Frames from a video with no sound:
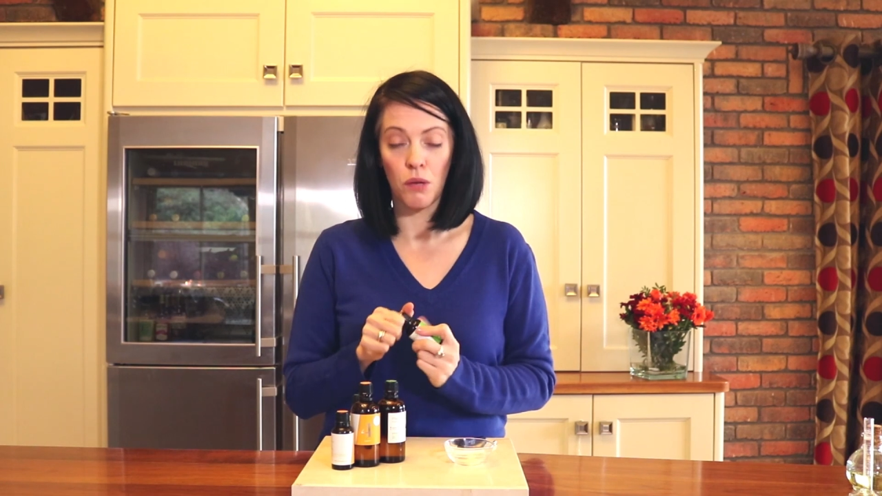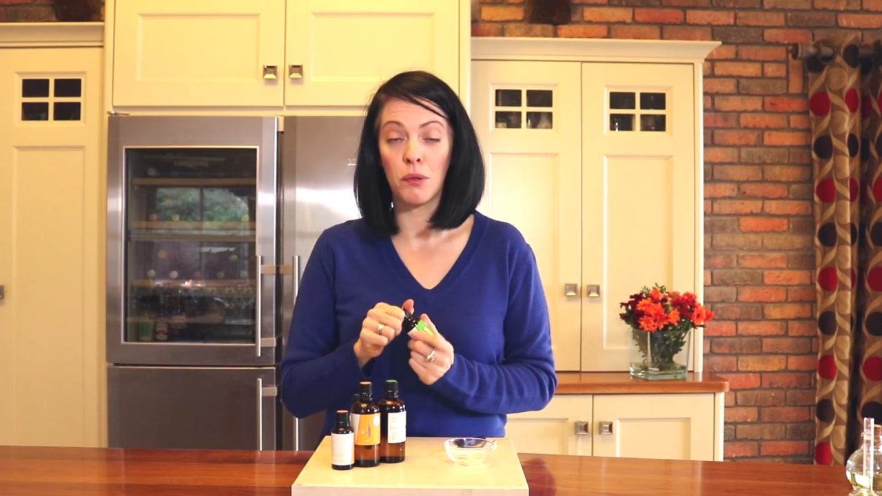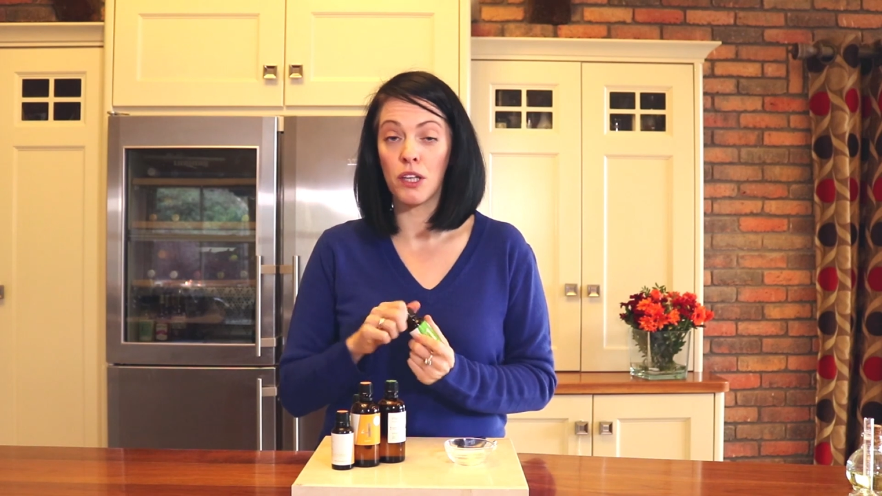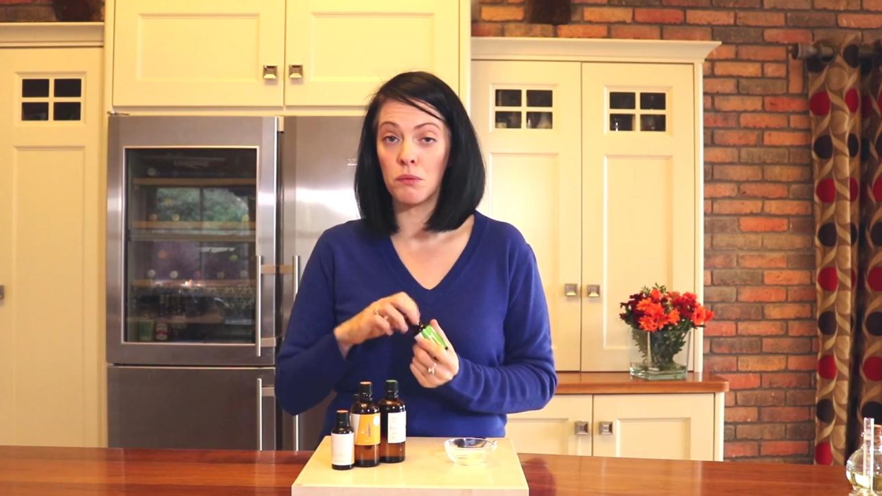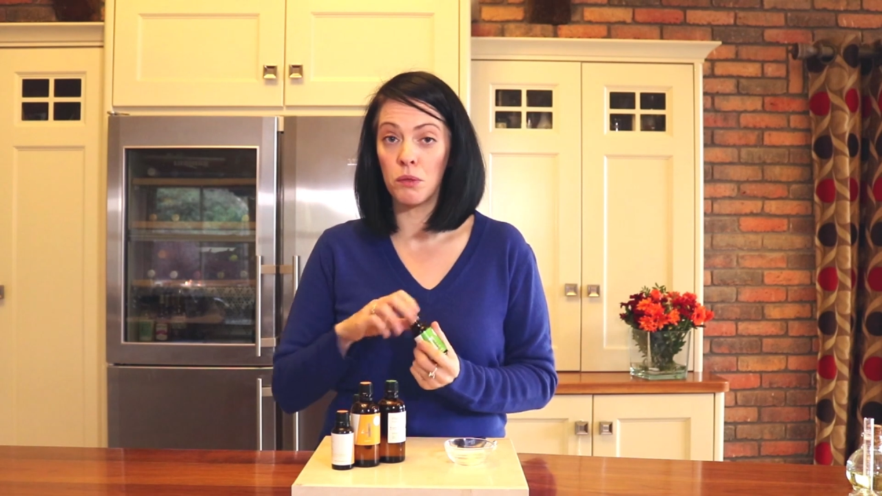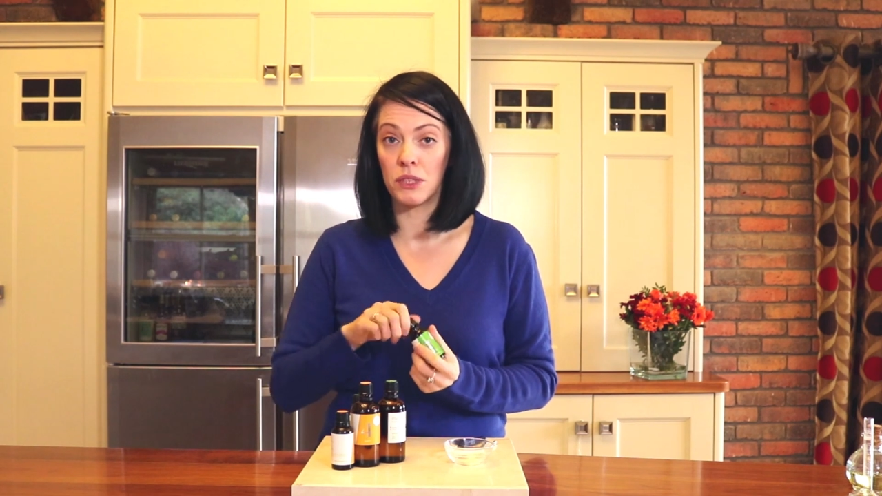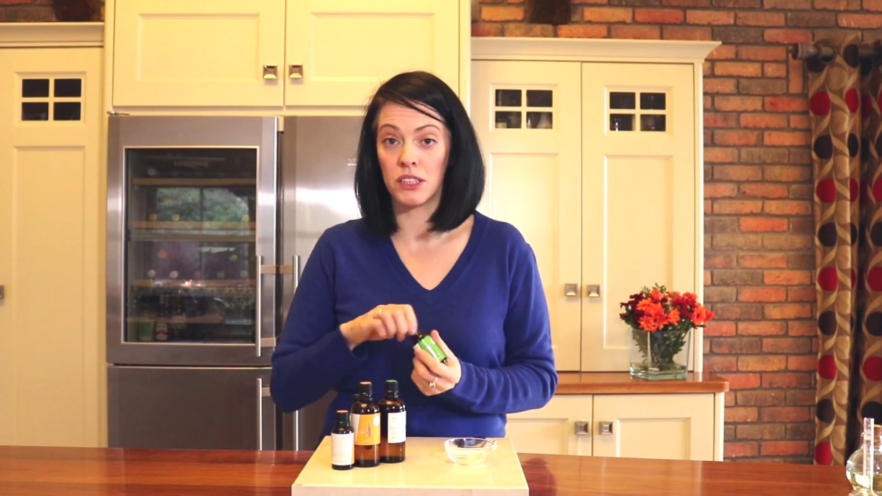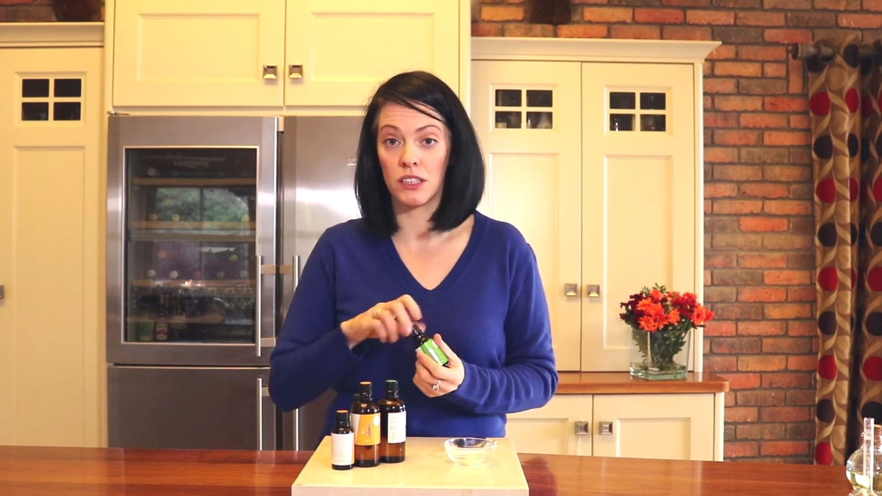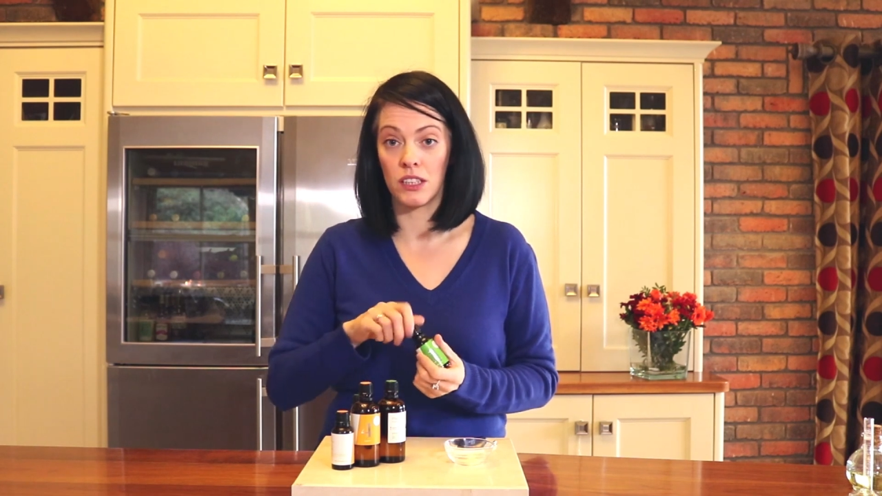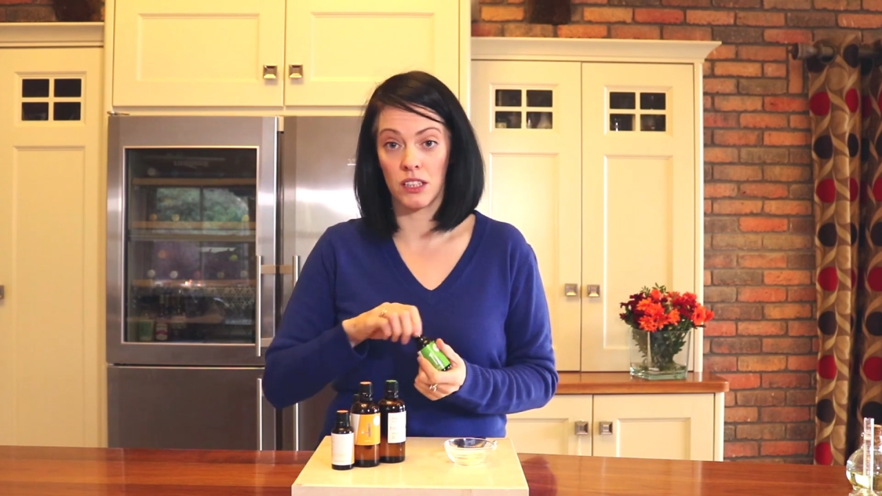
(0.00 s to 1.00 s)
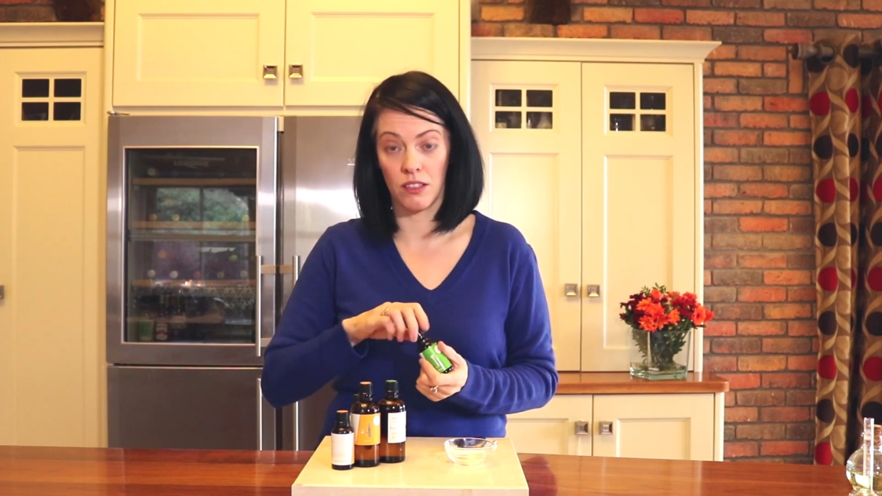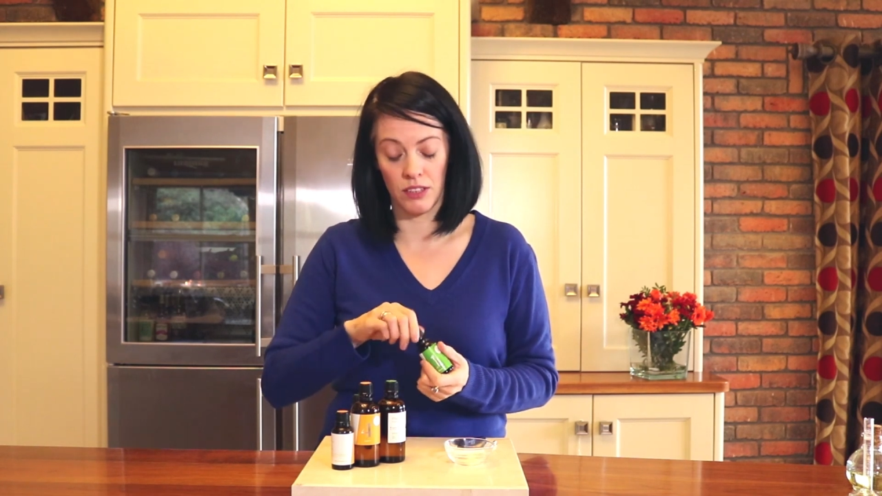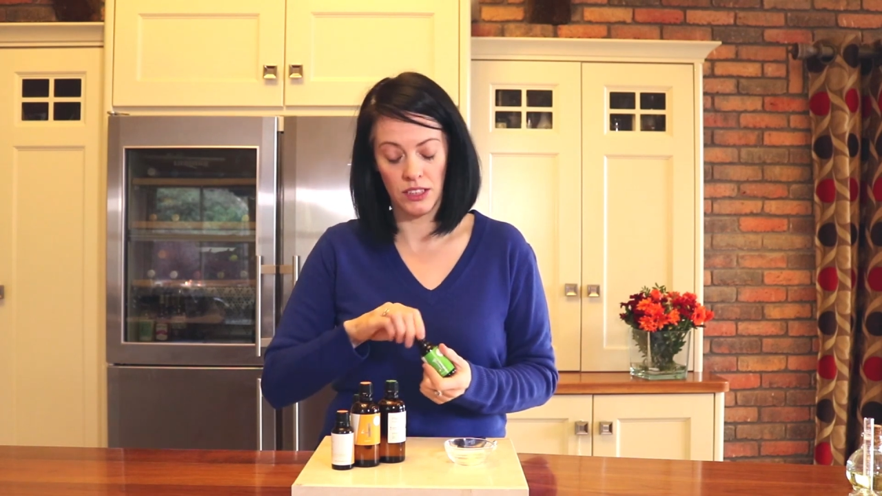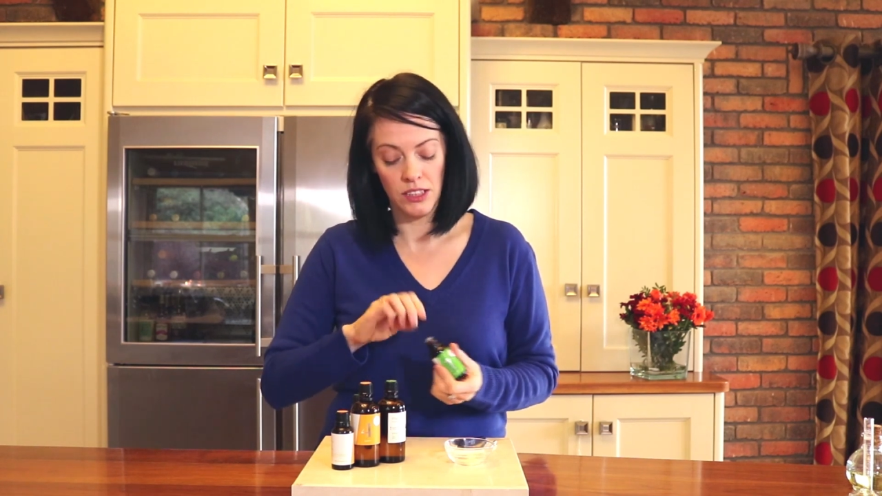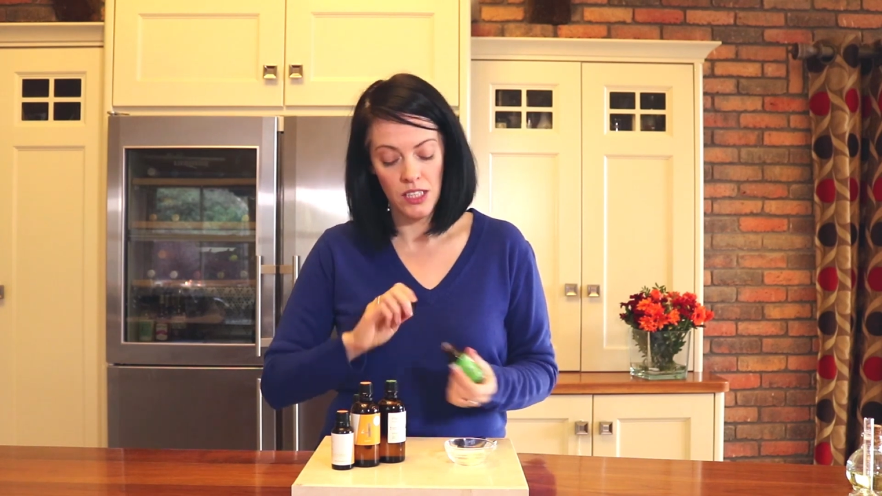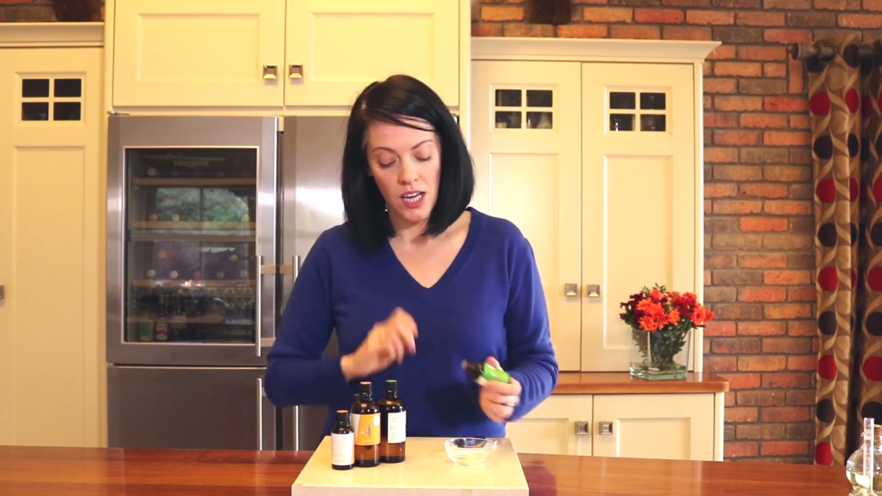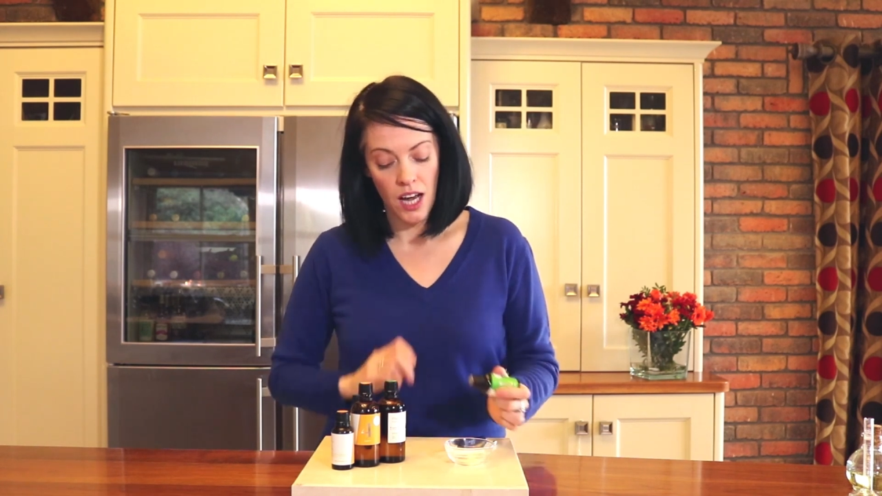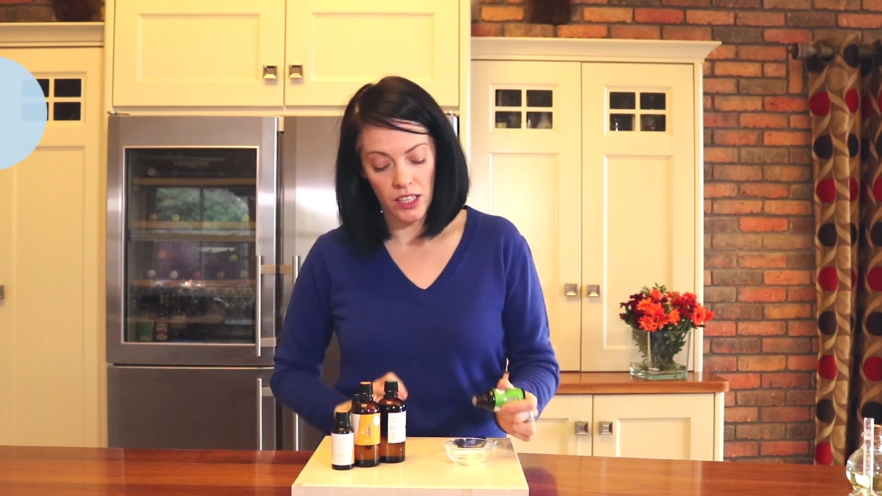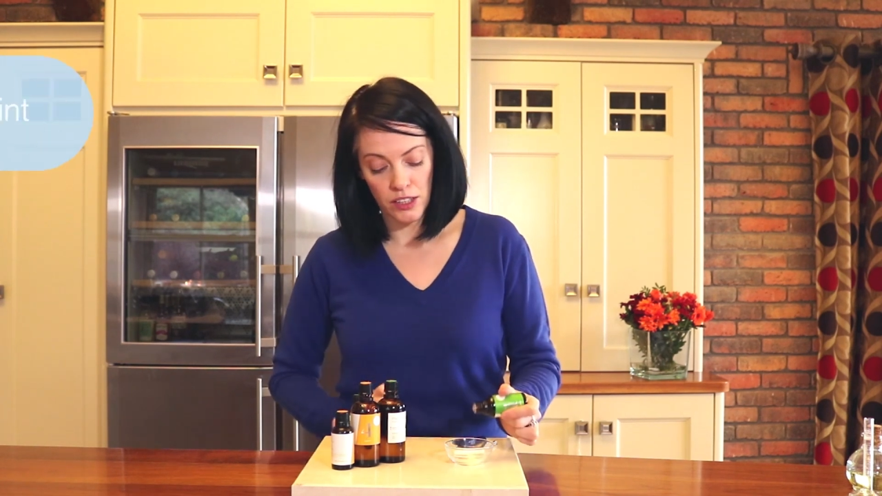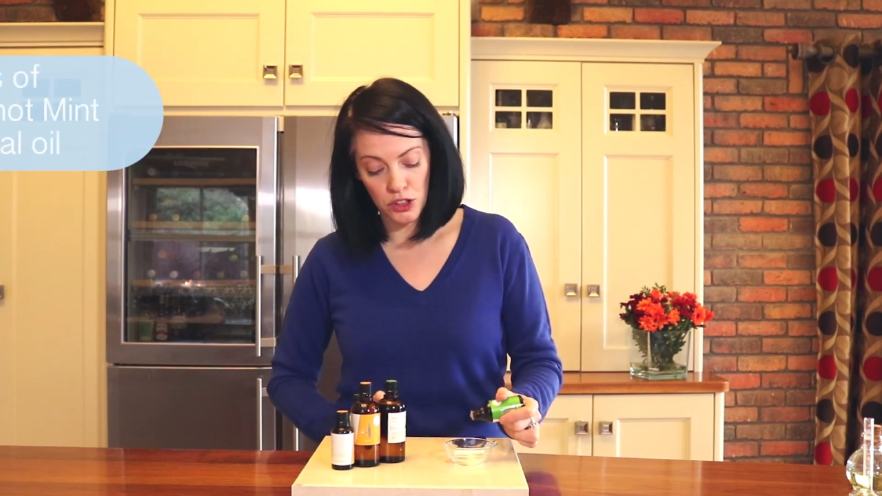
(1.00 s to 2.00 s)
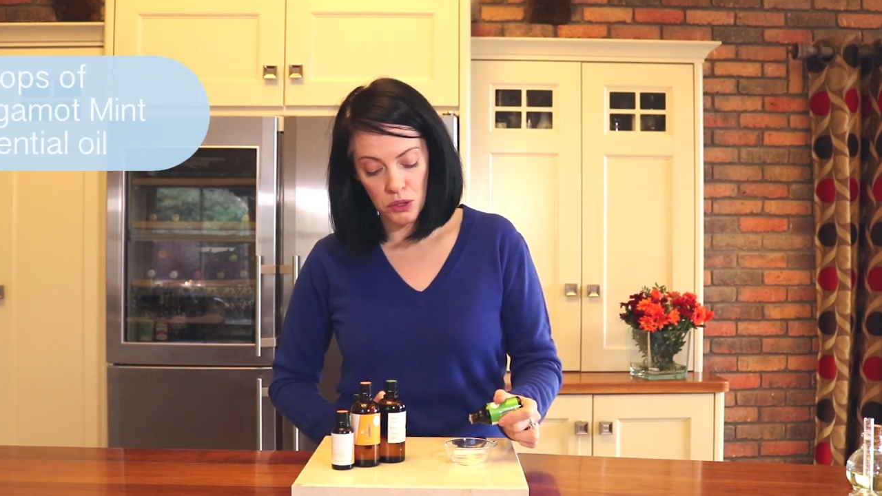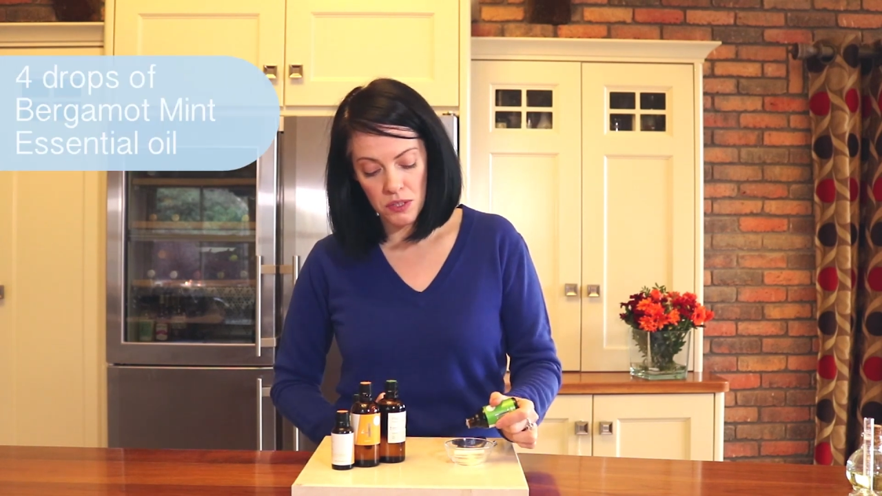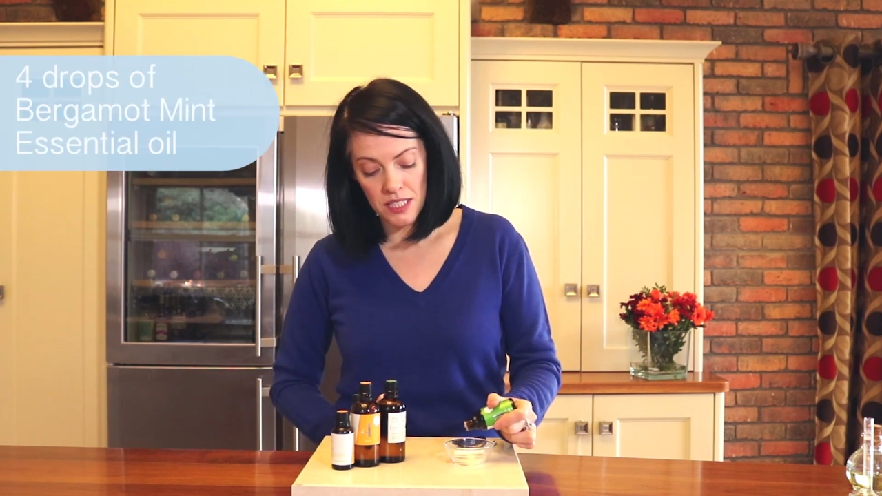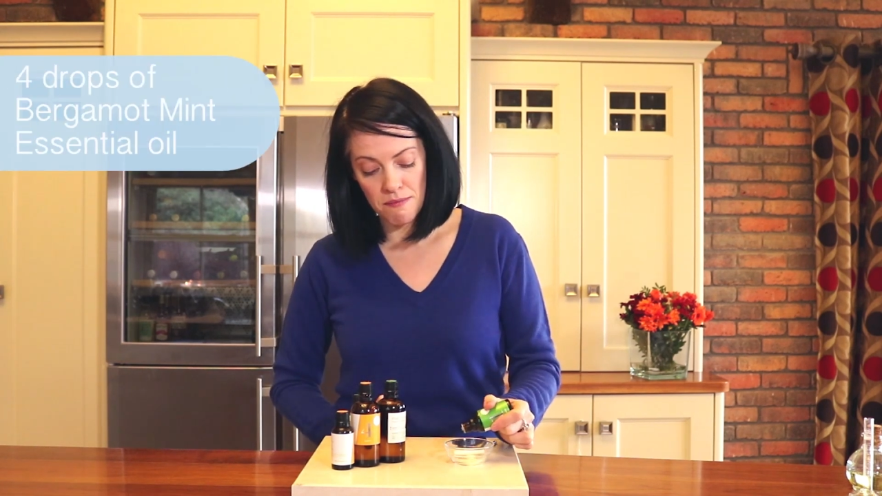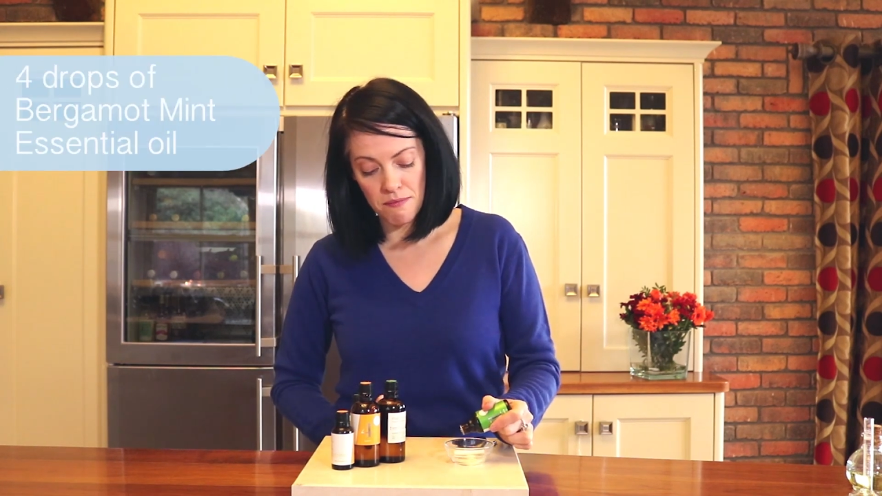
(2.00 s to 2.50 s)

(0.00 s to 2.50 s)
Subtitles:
Bergamot Mint is lovely, and I chose the